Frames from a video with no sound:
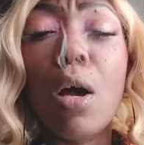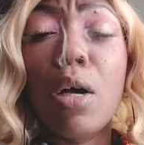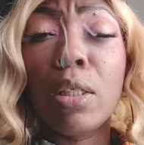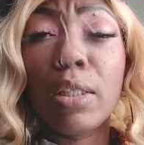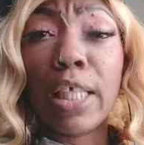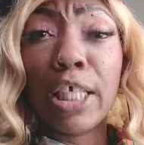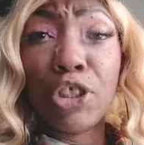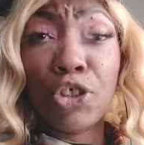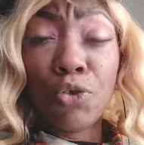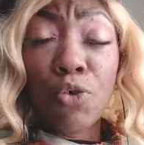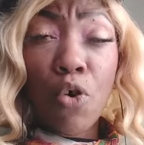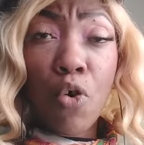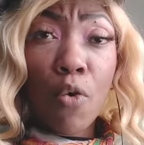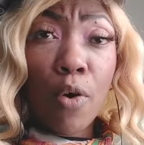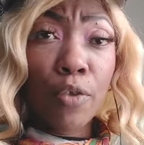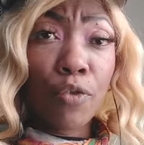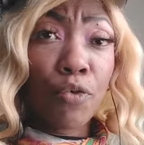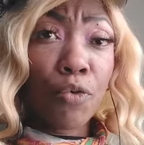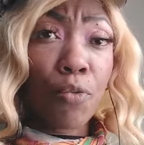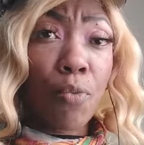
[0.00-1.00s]
that you're
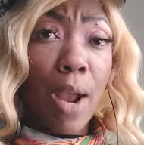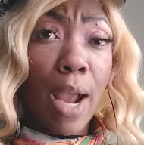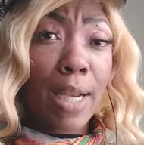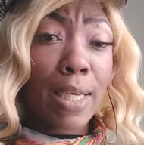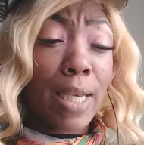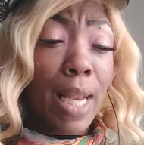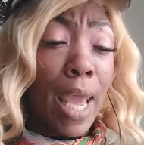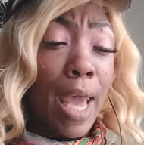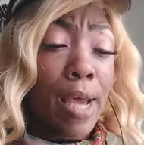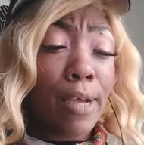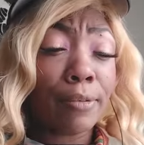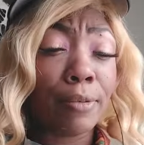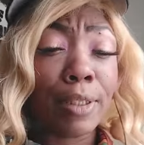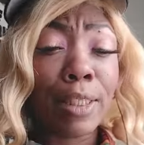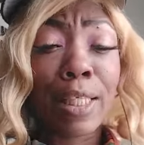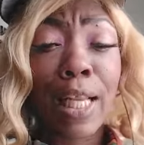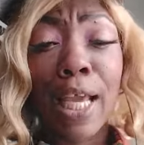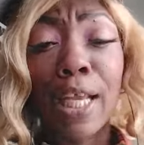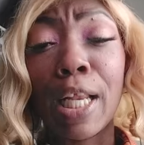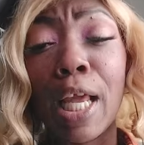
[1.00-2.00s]
going through right now.
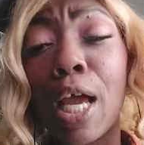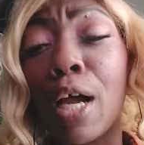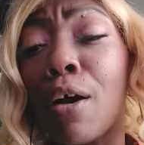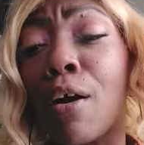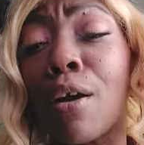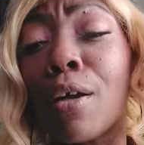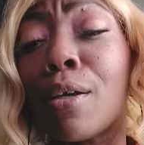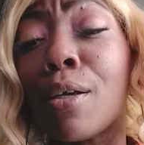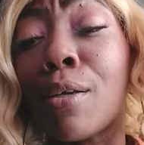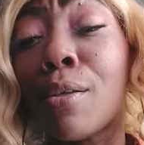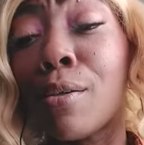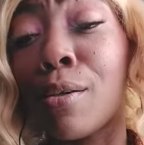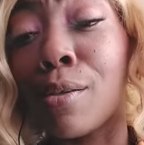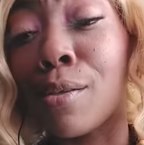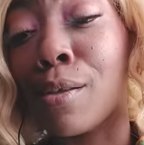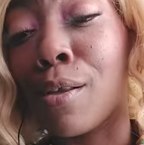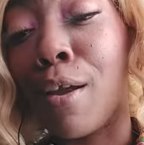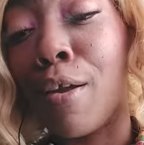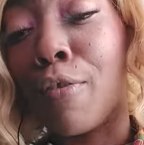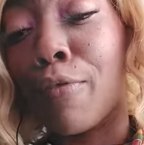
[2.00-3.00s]
And they are
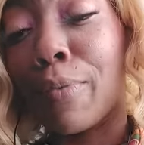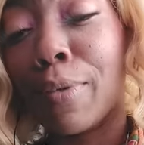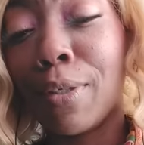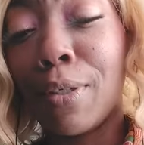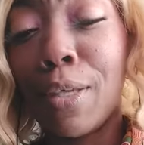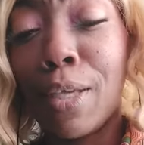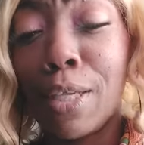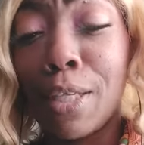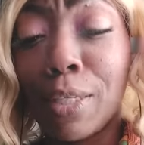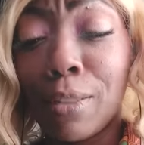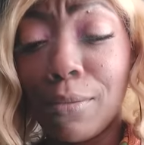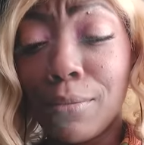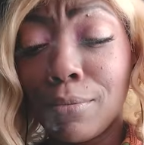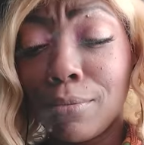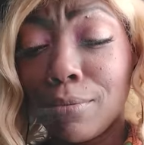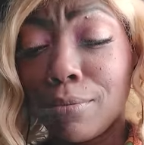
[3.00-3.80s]
undeserving, honey.